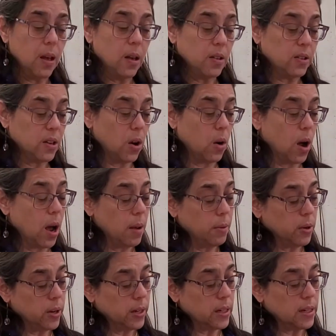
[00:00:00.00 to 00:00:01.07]
So I'm
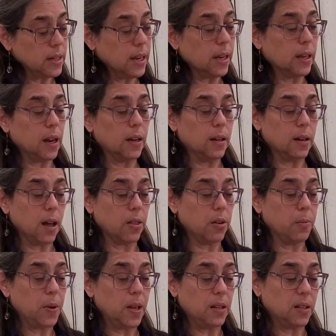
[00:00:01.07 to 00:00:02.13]
going to take
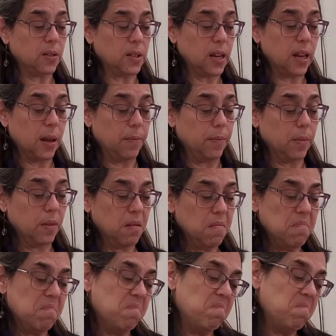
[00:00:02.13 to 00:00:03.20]
another piece of tape,
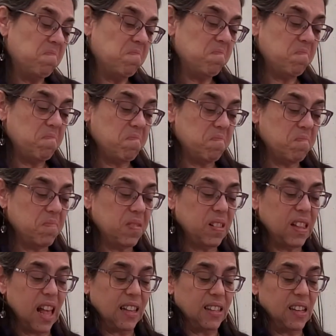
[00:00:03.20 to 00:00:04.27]

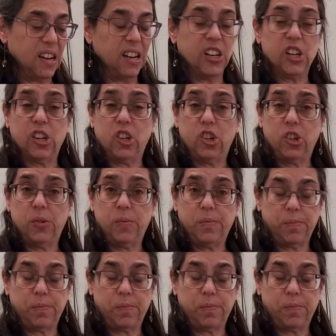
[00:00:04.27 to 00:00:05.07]
less than an inch,